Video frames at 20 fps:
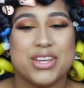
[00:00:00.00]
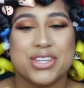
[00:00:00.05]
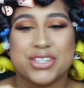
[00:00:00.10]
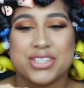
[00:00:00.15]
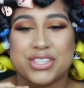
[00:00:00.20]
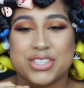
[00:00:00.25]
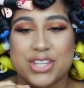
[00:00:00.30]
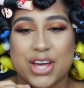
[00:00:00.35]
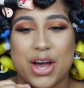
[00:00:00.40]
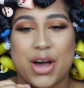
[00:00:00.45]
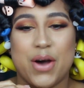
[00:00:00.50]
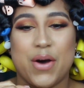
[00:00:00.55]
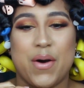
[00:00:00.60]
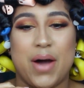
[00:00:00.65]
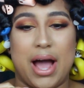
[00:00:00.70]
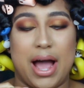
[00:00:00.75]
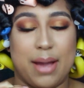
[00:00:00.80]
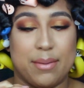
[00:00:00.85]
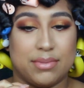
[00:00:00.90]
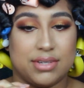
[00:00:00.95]

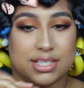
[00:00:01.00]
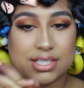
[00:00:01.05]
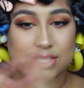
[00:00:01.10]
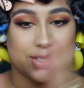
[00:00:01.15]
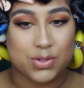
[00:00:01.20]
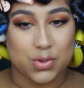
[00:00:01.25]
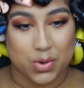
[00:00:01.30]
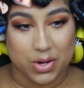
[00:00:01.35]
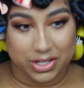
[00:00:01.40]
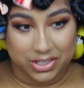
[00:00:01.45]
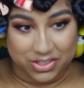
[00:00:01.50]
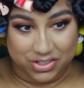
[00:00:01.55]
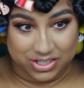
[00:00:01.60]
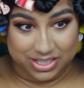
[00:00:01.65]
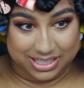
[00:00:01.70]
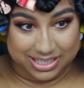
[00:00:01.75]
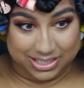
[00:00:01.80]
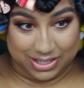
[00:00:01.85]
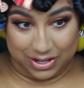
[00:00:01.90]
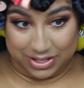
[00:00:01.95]
So I'm just going to
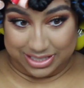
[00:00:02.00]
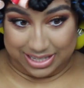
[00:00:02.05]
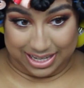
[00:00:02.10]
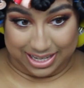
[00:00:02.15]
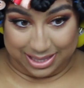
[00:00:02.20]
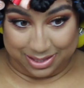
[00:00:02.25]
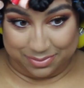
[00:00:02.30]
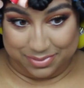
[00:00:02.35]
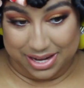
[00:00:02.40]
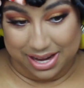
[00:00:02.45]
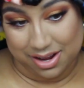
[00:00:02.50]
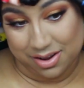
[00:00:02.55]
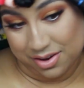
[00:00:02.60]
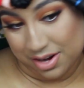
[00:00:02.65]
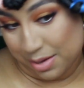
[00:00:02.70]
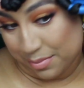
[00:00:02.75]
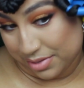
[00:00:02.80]
just start taking them down.